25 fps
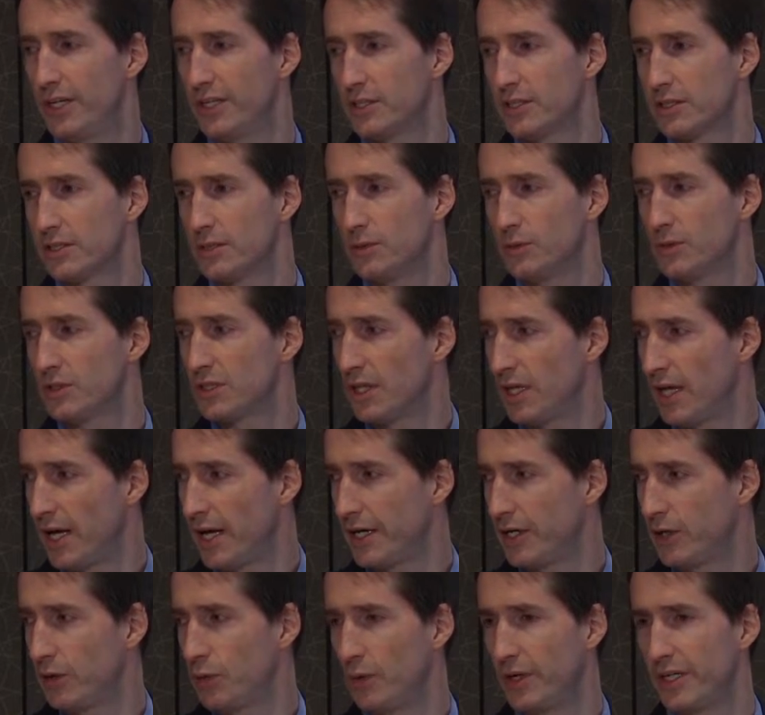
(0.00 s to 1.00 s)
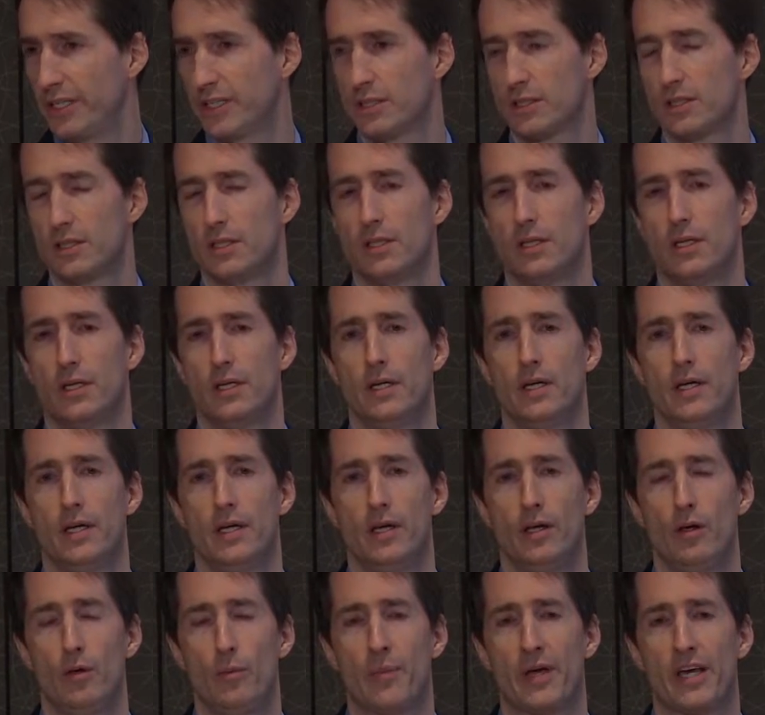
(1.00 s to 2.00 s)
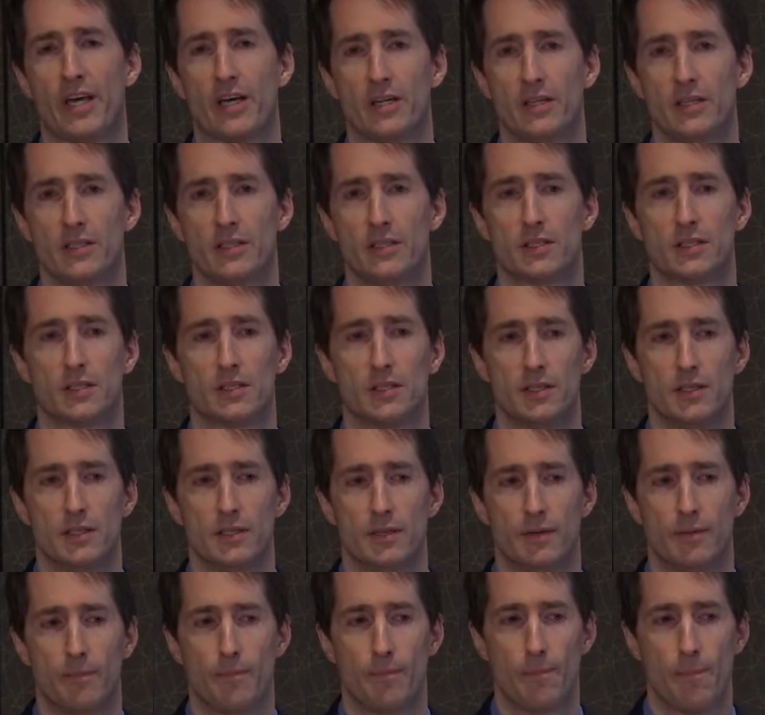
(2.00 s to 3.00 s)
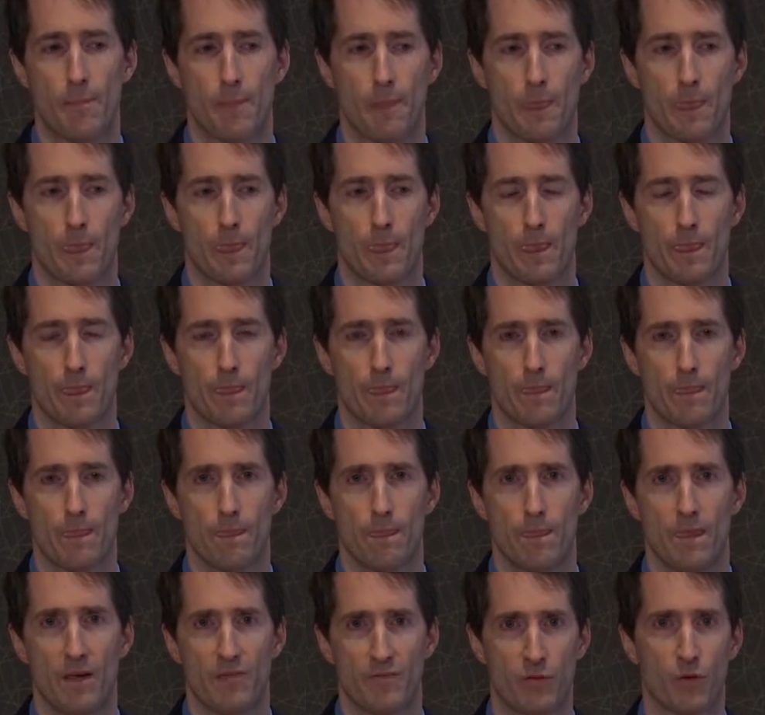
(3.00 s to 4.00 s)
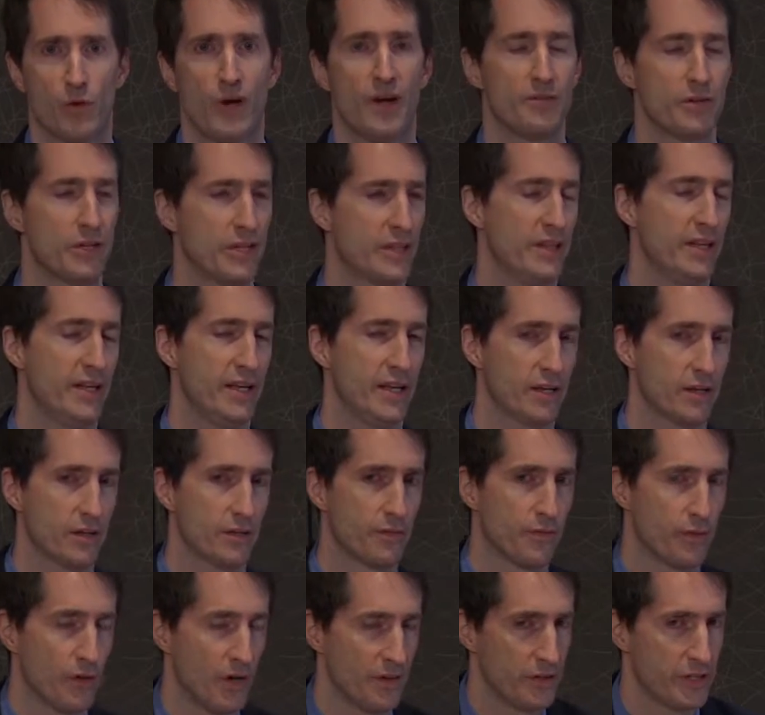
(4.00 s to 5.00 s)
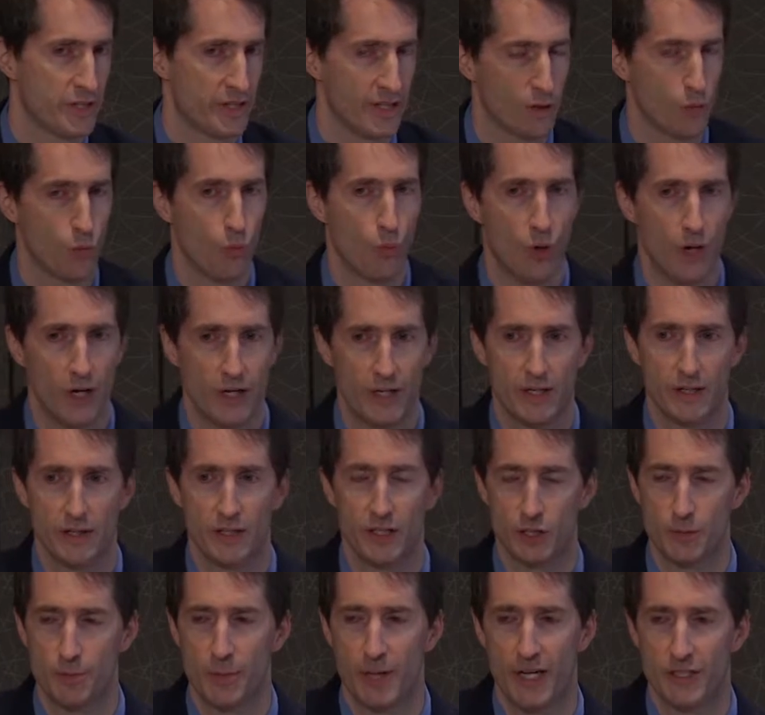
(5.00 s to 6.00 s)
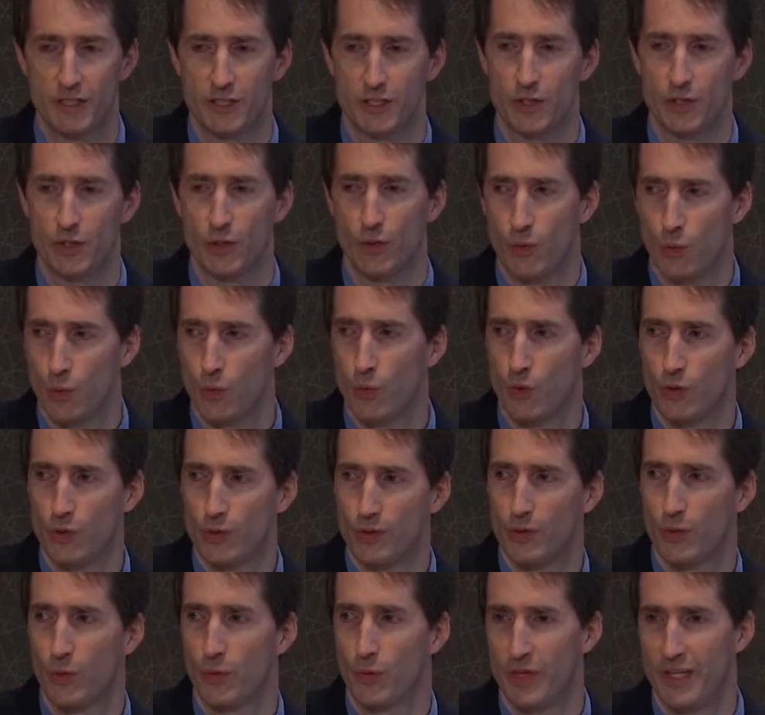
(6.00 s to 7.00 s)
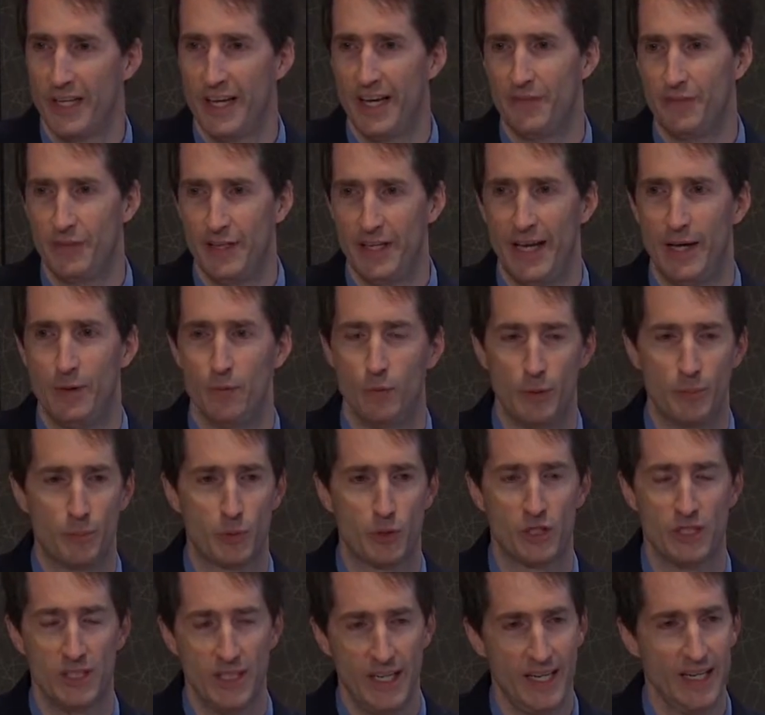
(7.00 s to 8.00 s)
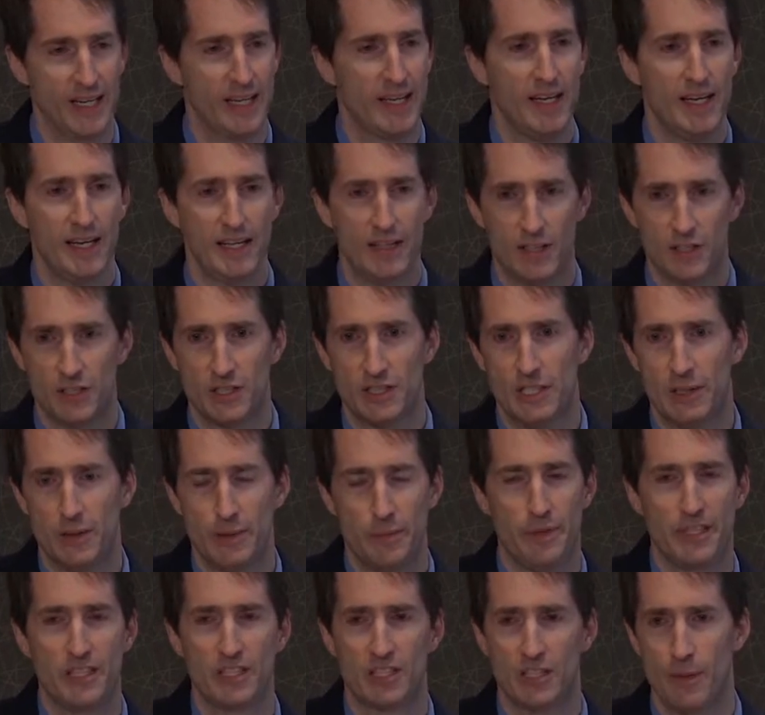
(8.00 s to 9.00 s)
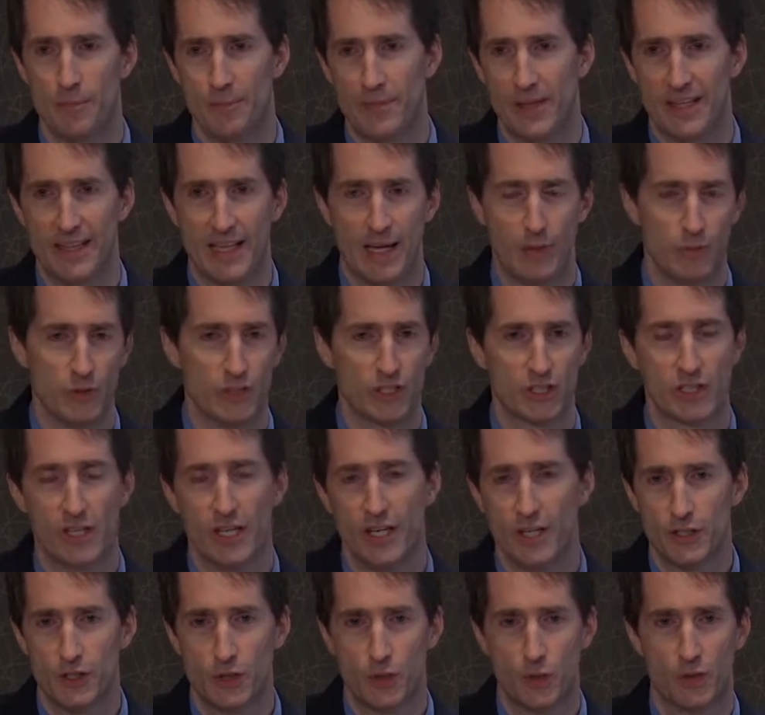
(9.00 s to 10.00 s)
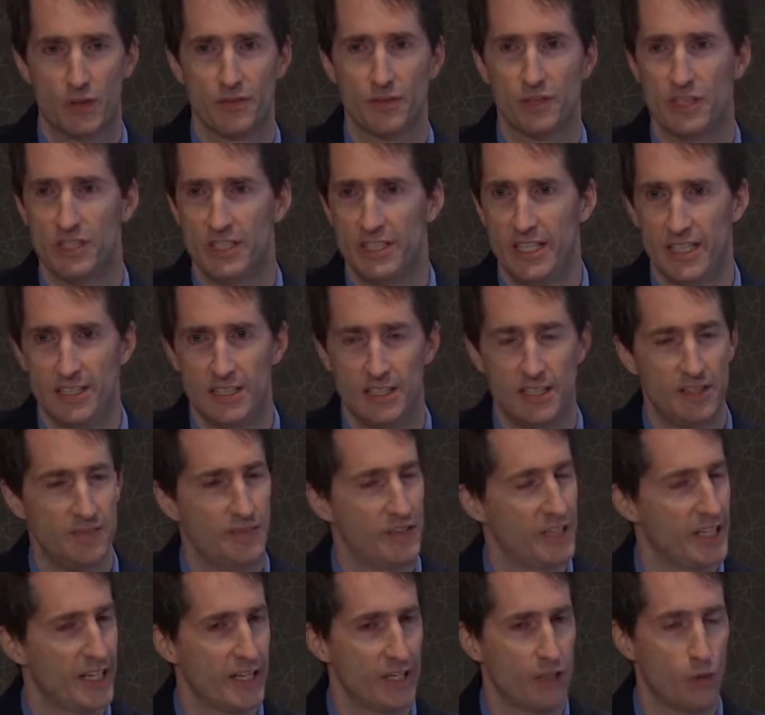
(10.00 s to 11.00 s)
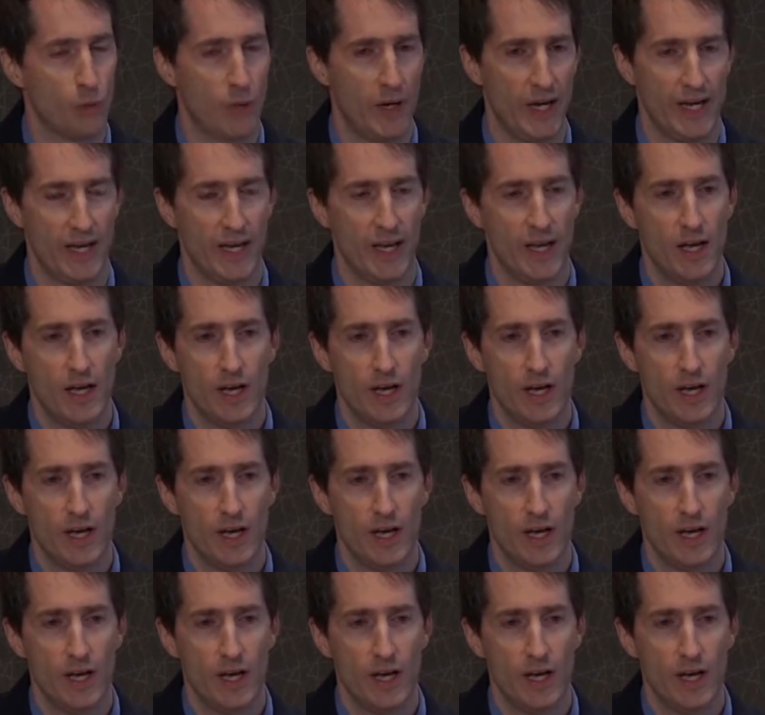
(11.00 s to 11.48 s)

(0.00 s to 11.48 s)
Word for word: It was a lot of noise because for everything, for everything one, the sponsor or, or the FDA would present, there seemed to be something that was sort of suggestive in the other way.